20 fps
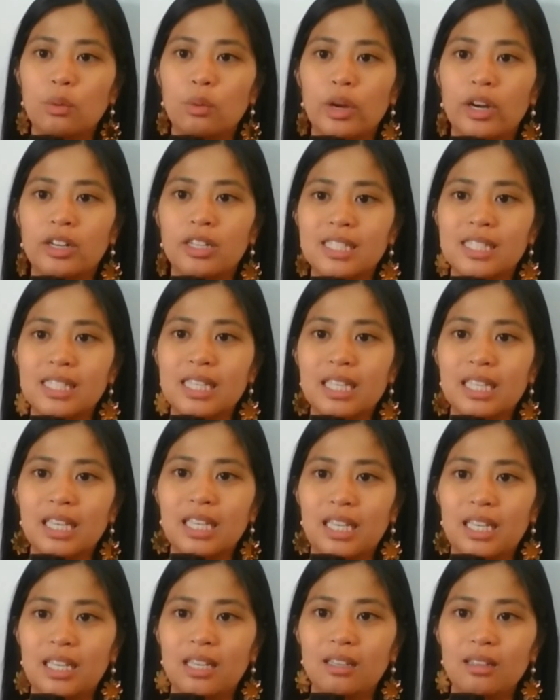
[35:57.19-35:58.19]
Where is the
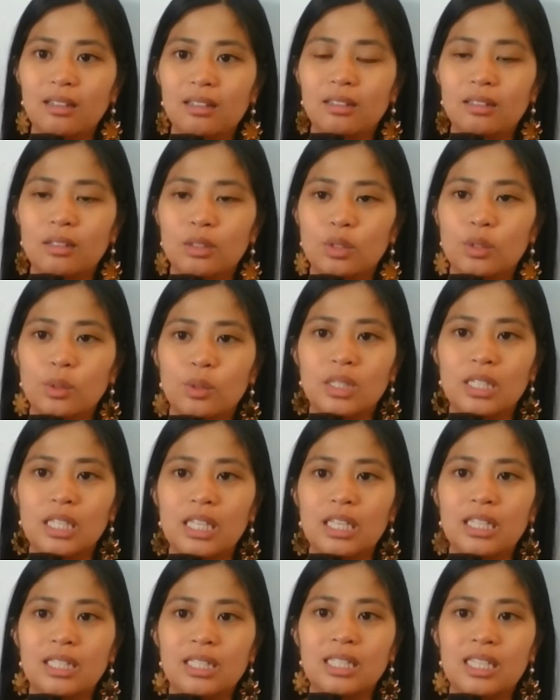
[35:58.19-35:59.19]
key?
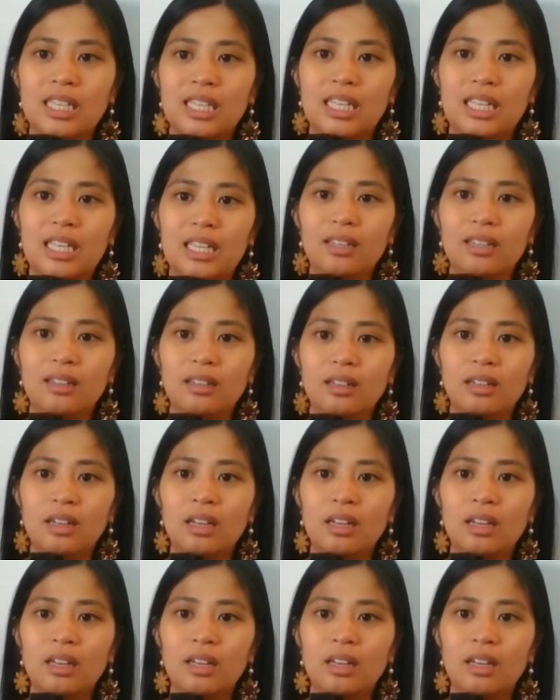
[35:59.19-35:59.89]
Susi is key.